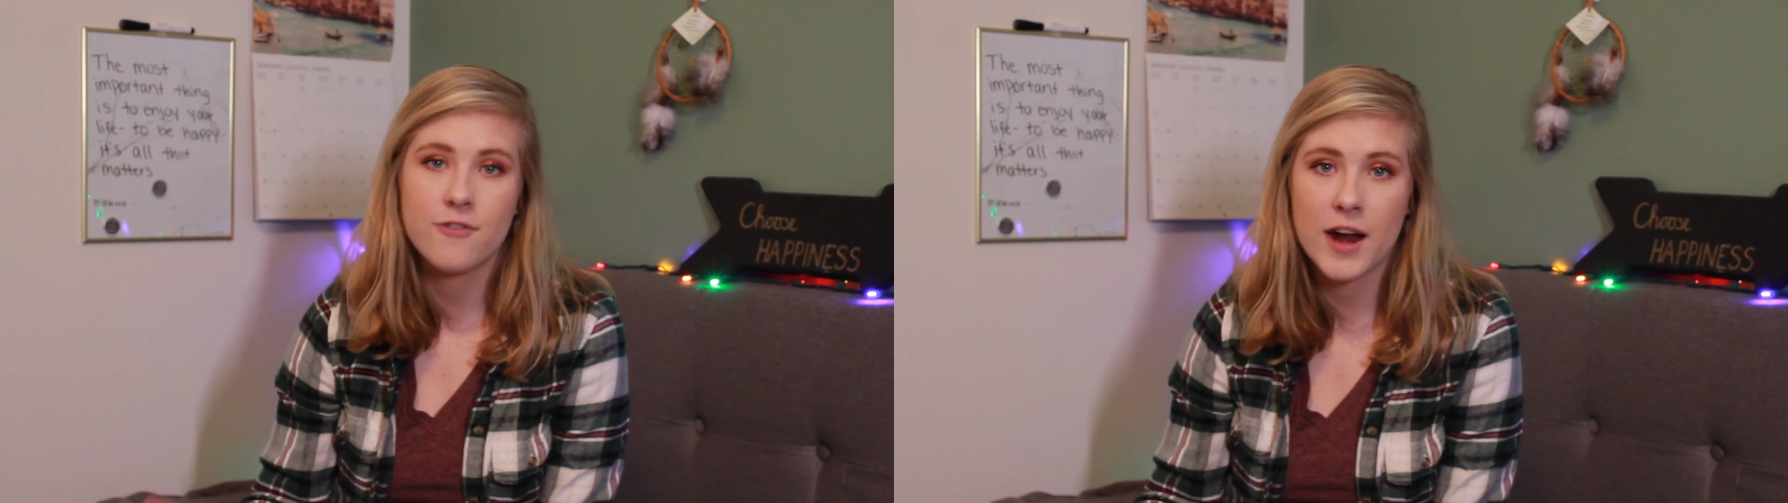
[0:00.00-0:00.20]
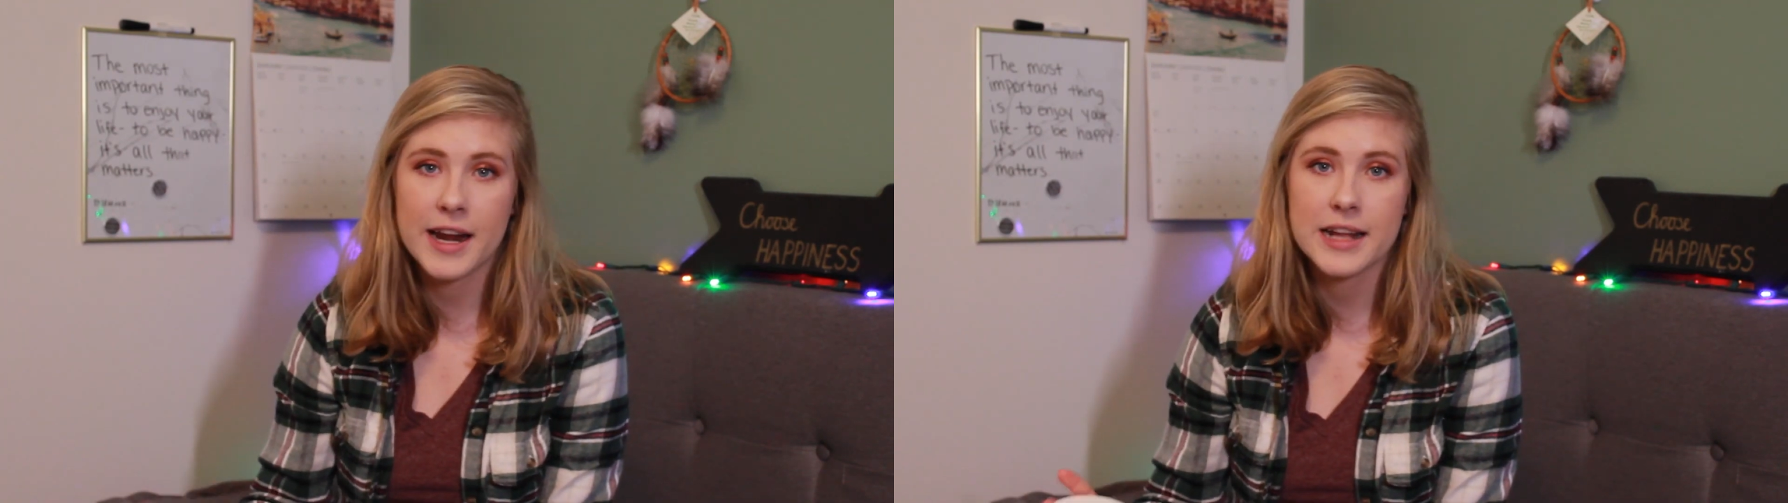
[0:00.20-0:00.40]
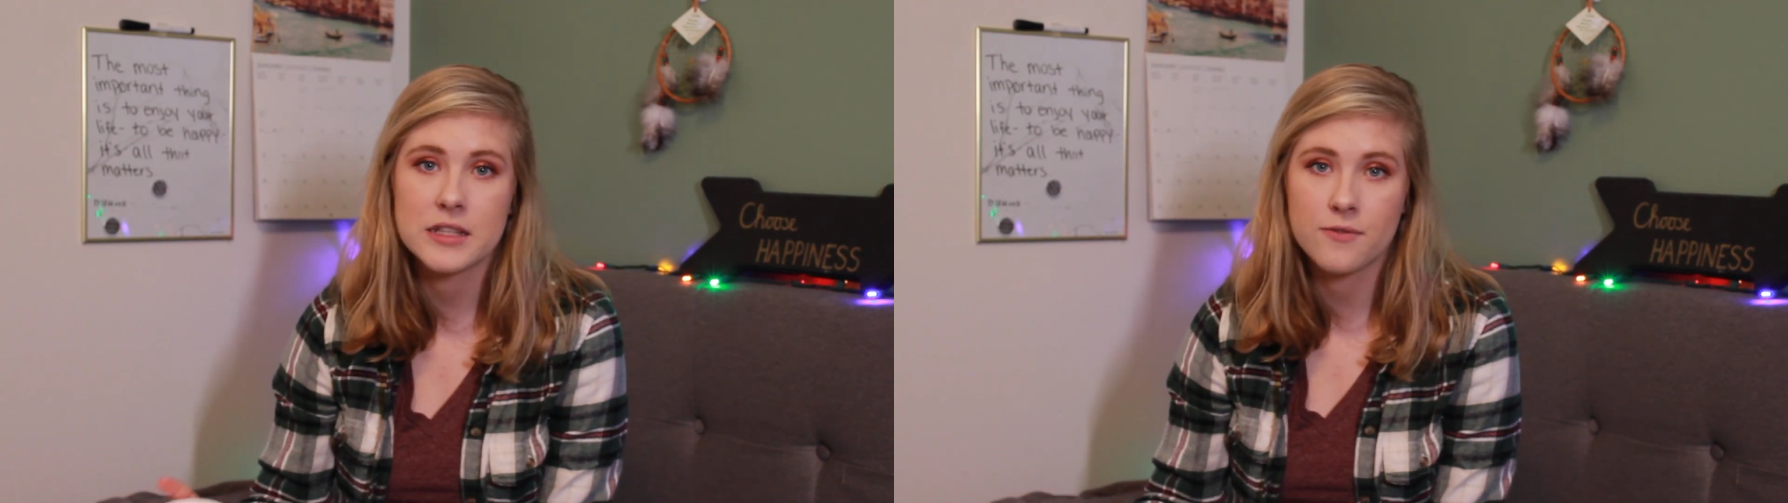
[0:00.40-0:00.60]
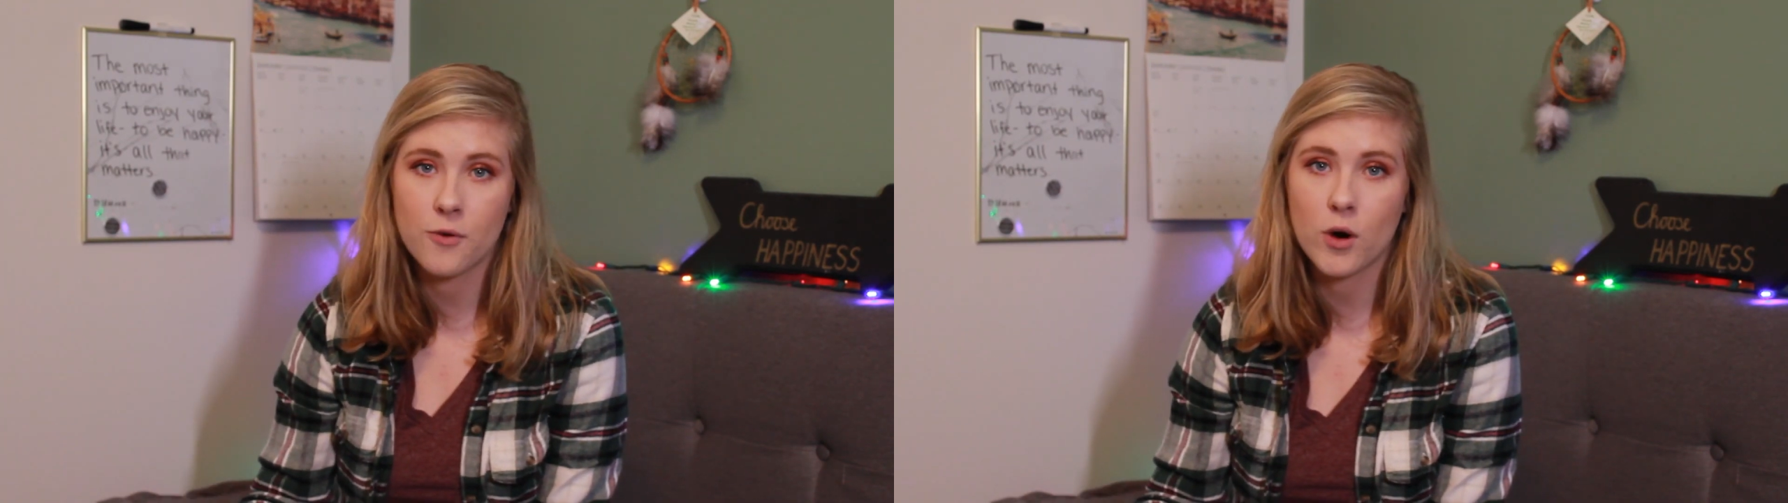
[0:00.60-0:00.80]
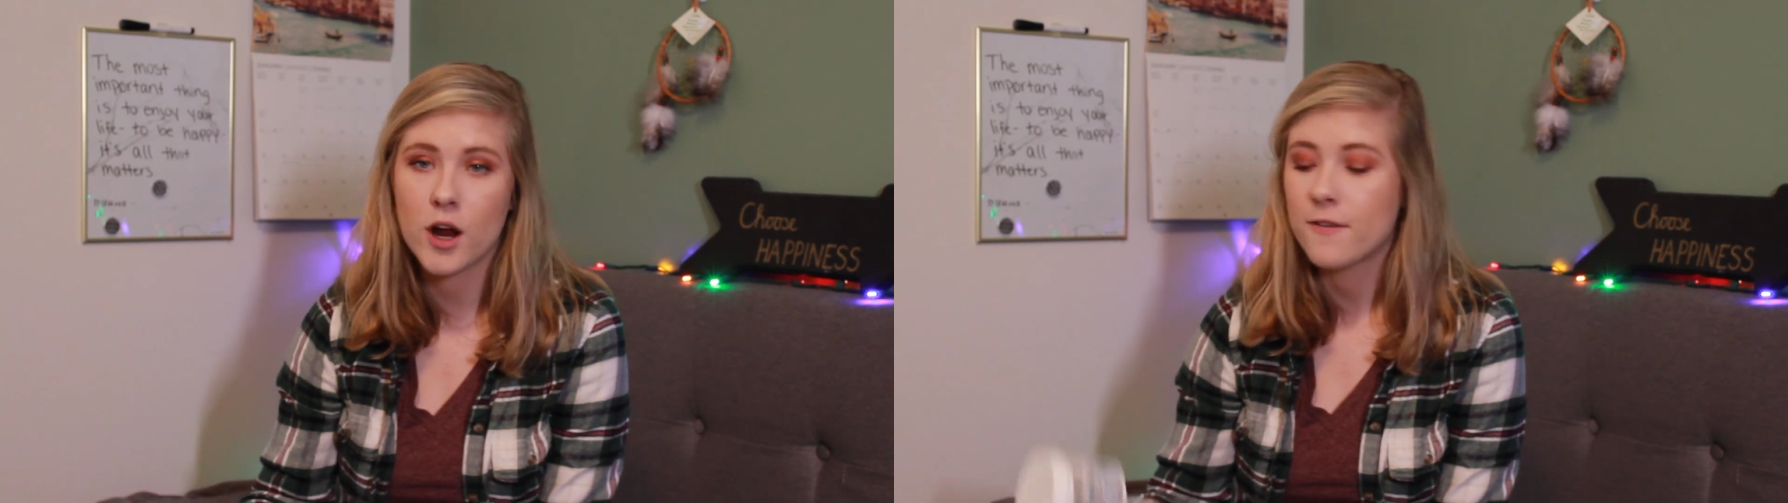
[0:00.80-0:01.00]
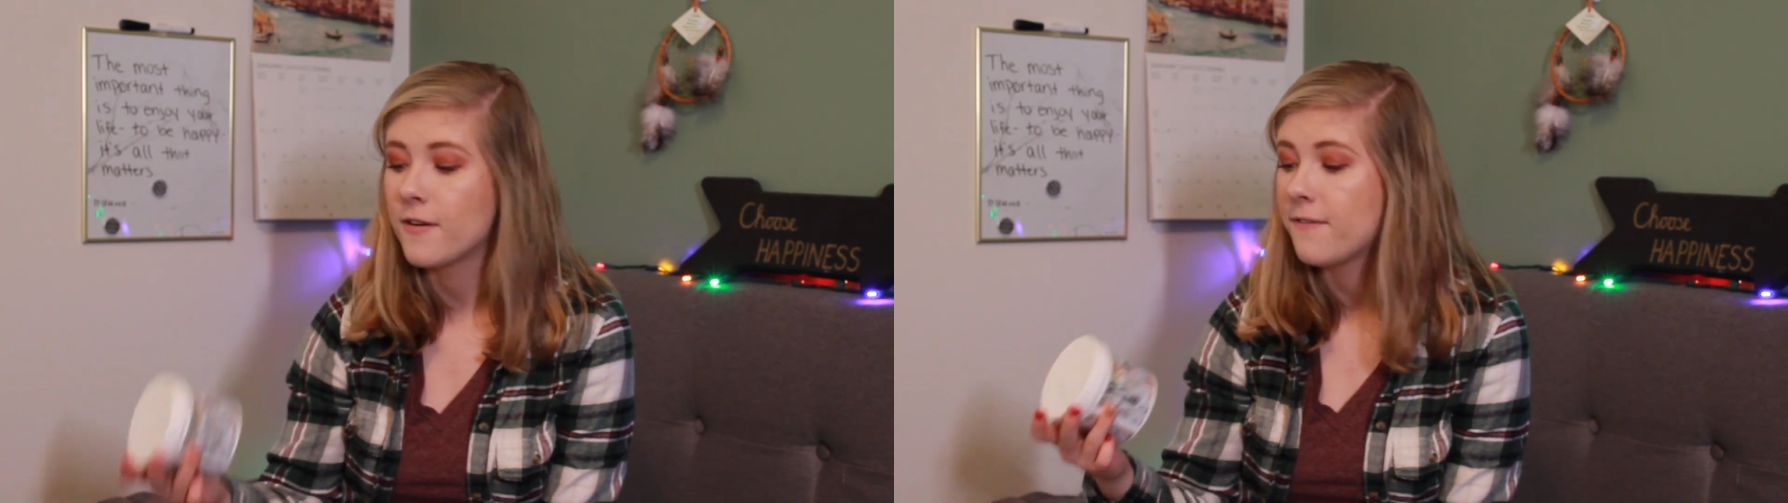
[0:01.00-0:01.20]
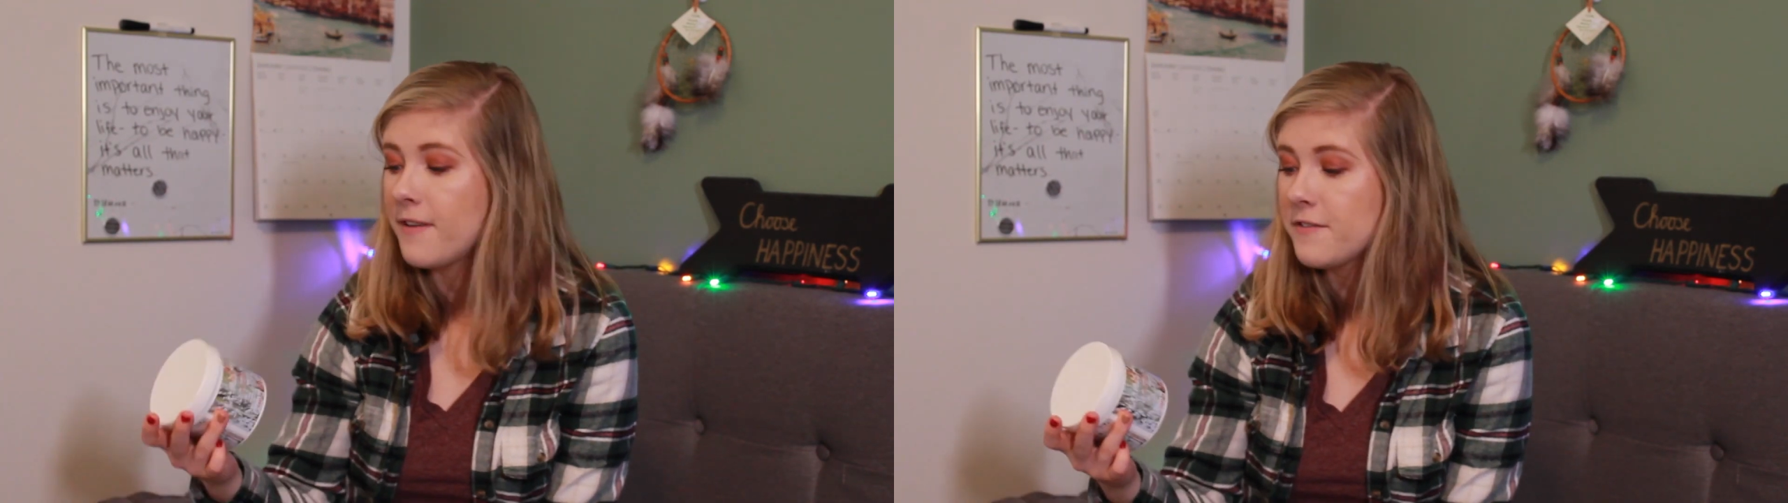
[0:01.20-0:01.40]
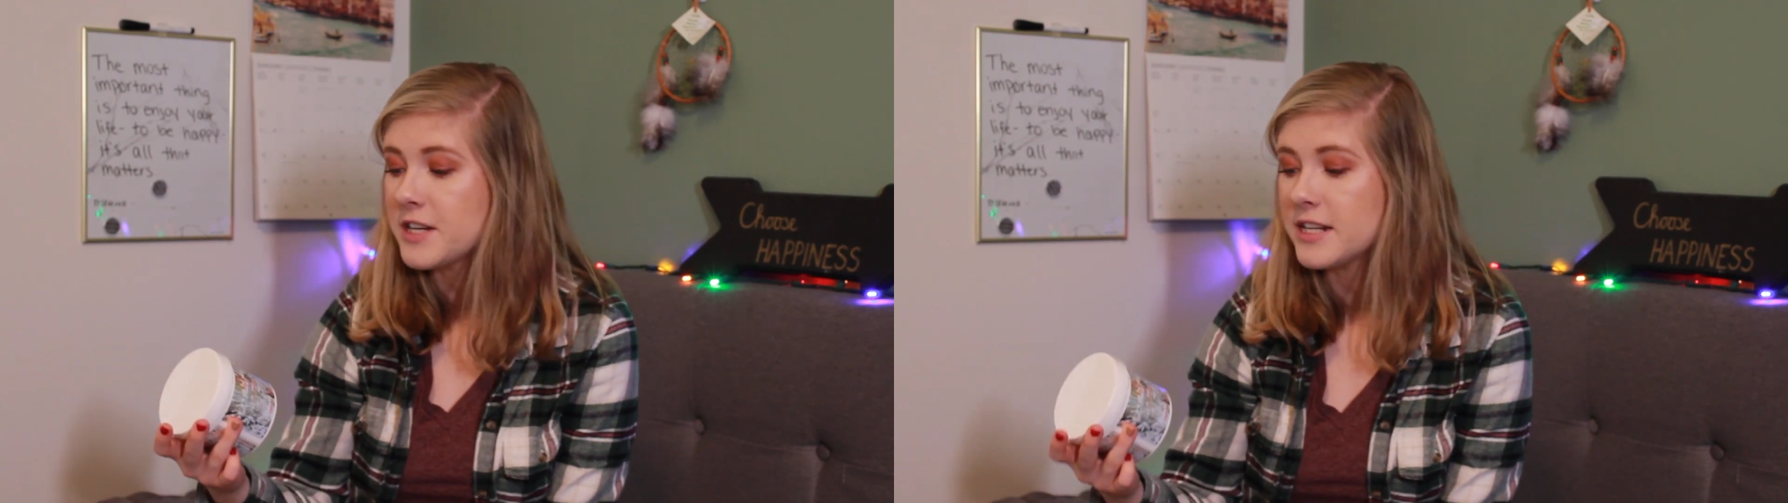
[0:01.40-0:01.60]
Friday at Sephora for
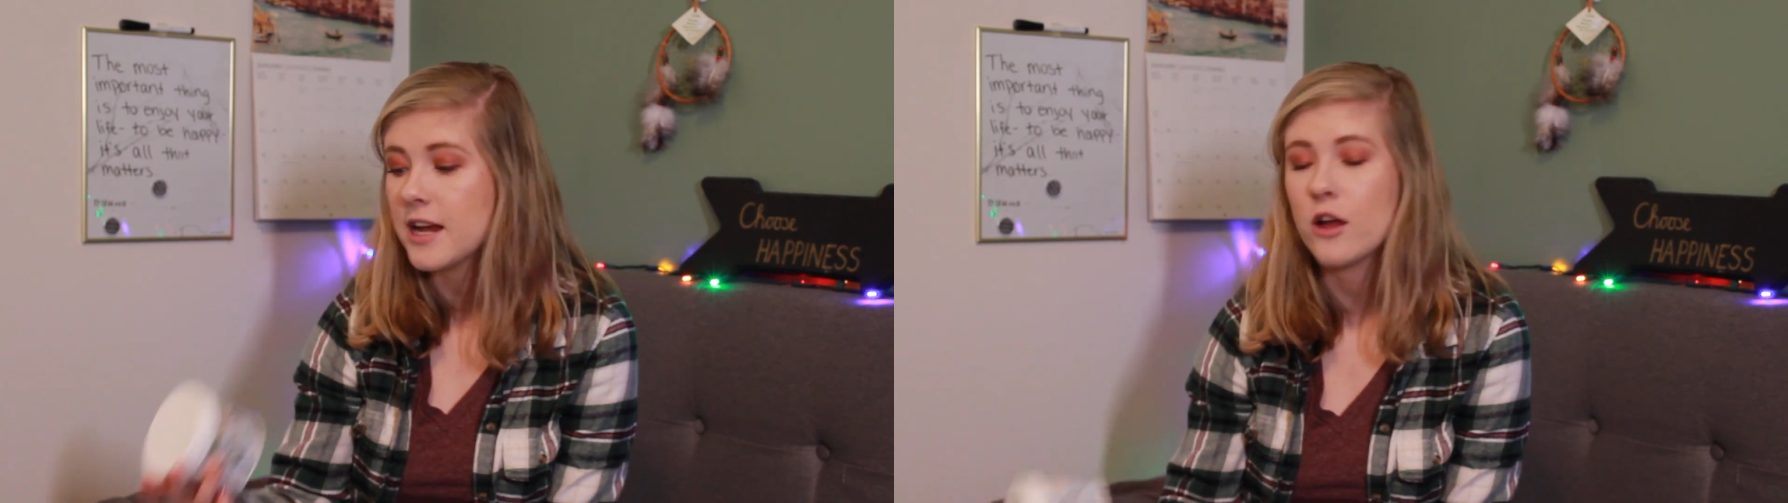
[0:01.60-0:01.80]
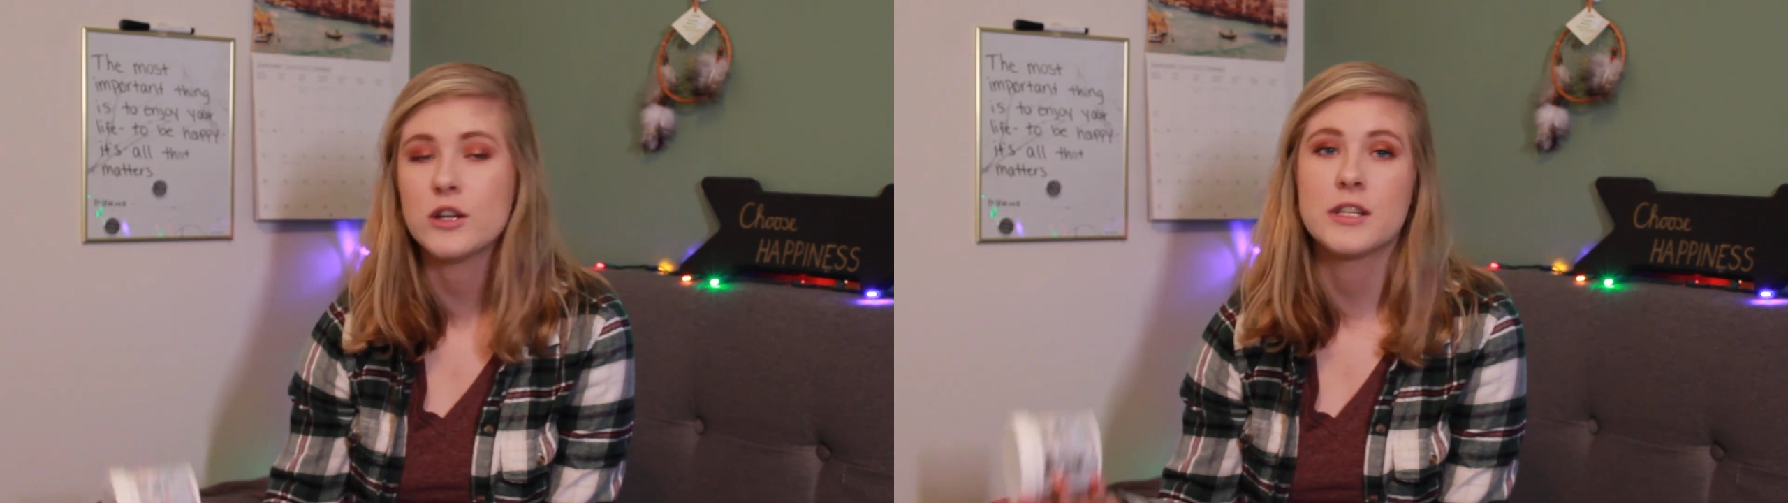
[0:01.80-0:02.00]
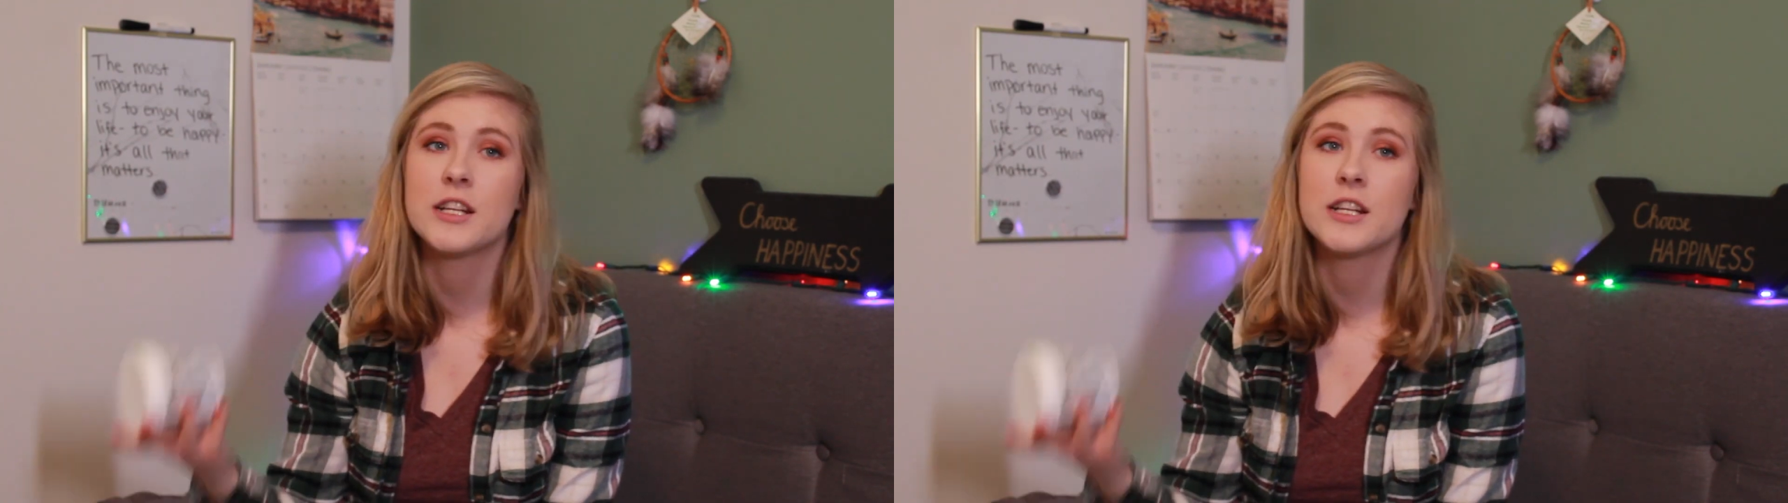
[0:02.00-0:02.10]
$15.